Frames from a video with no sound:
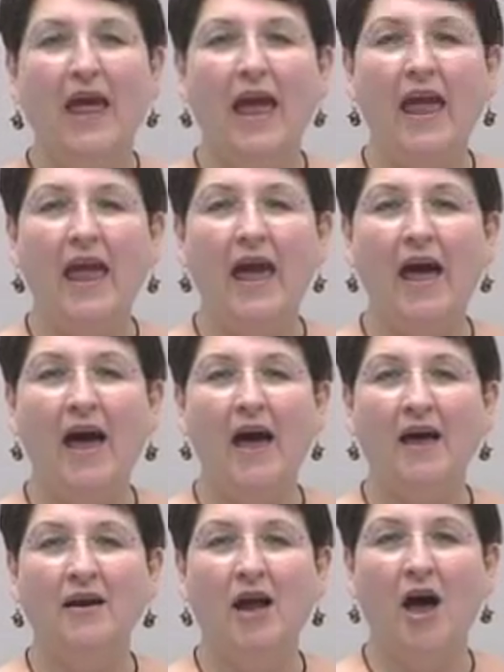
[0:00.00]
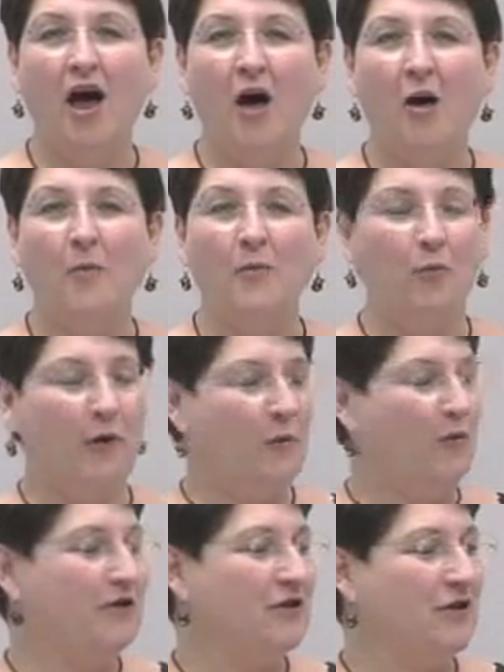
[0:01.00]
And we
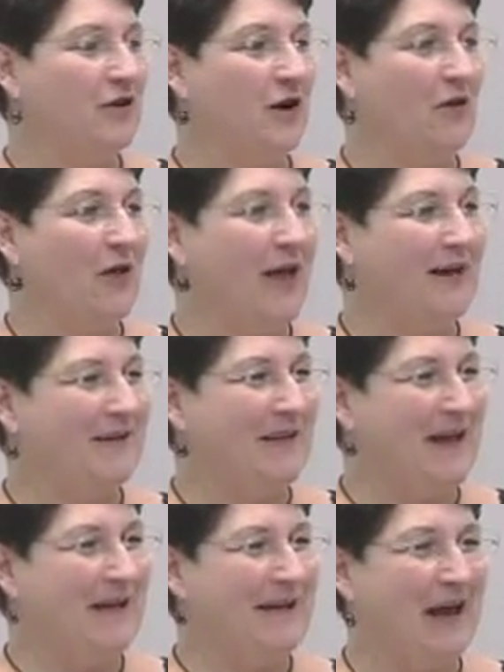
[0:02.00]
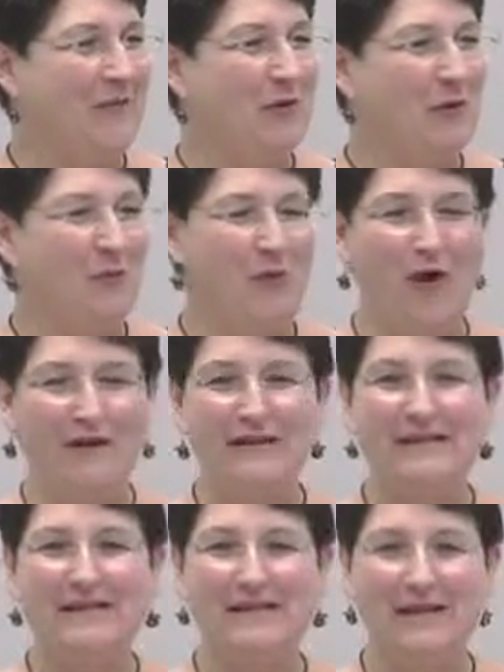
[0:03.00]
wish her a lot of luck, and we want
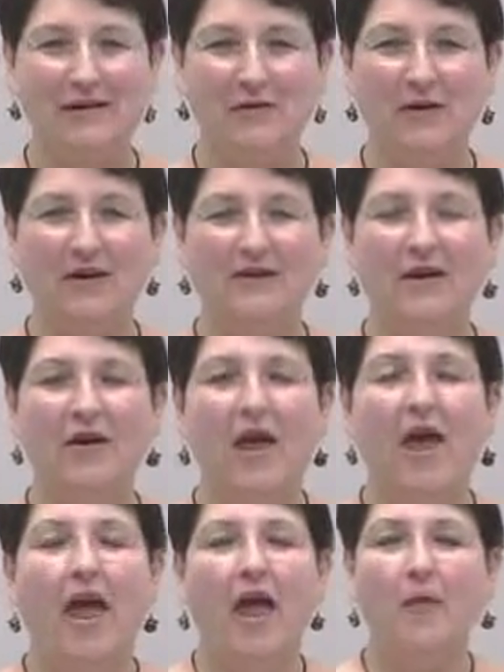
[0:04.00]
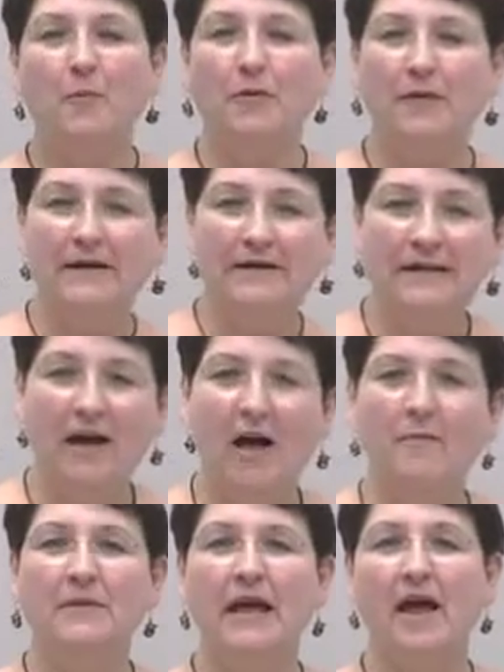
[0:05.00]
to see her in there. And please
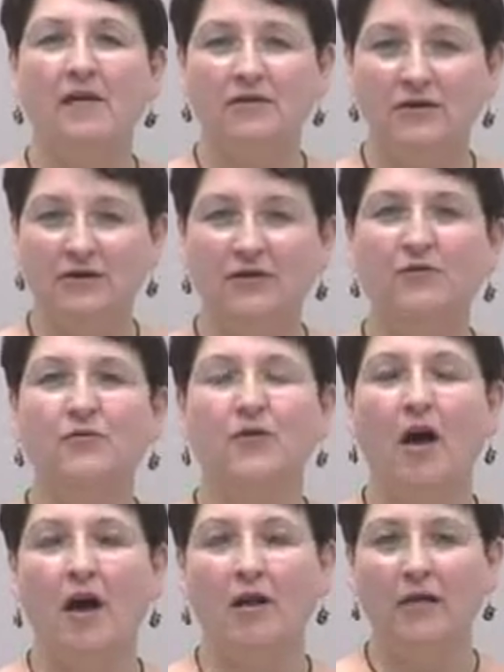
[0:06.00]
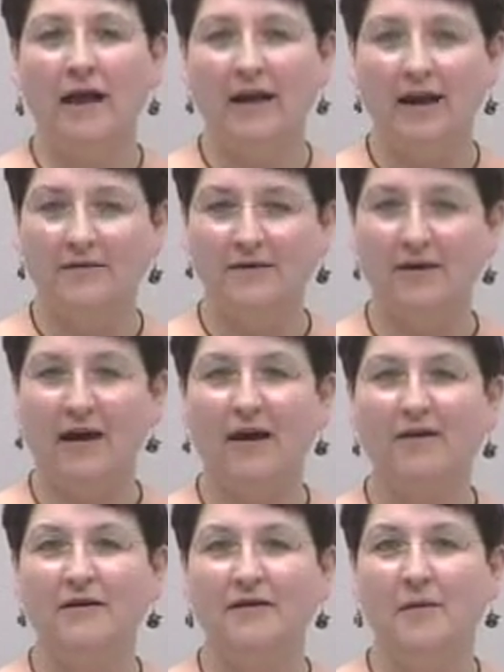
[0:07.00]
come down to Lancaster
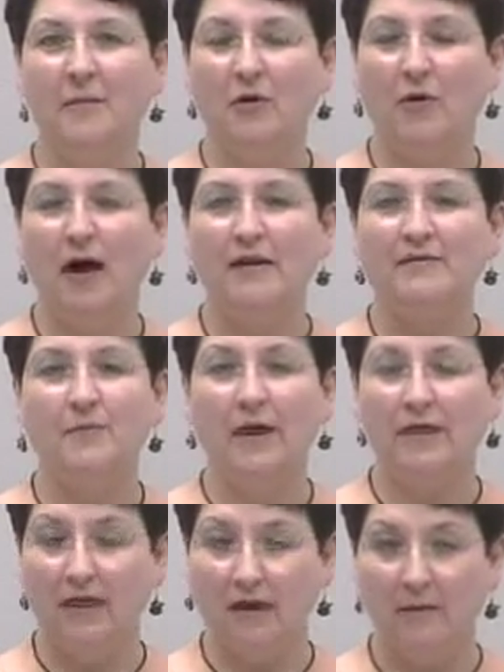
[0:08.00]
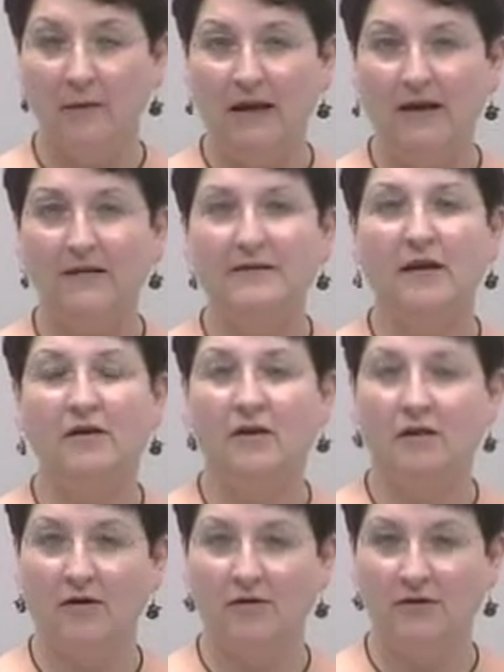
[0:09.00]
County Democrats' monthly meetings on the
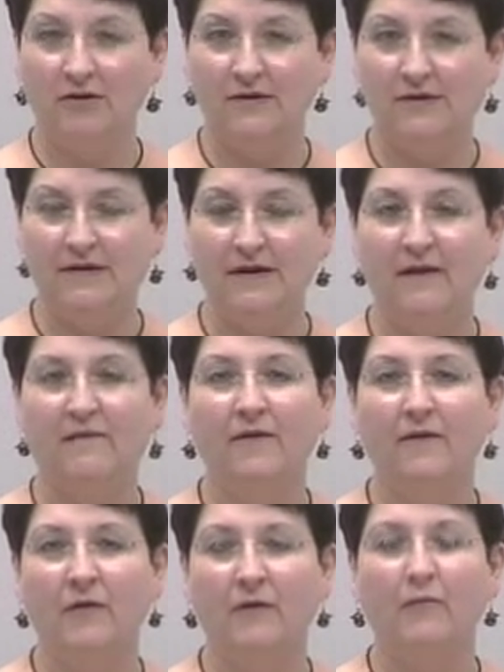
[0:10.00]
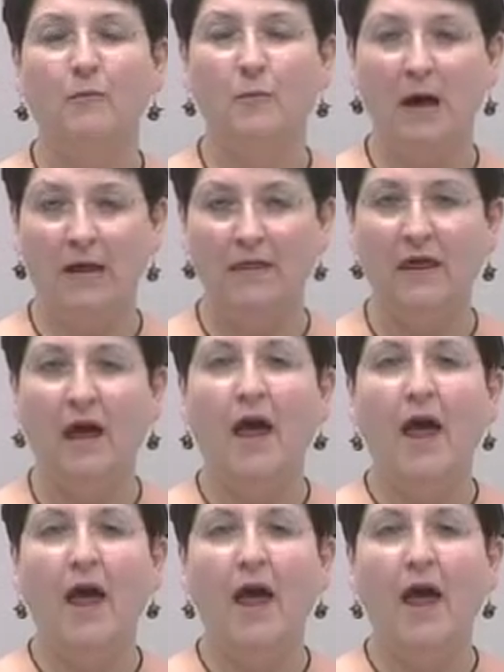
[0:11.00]
third Tuesday of every month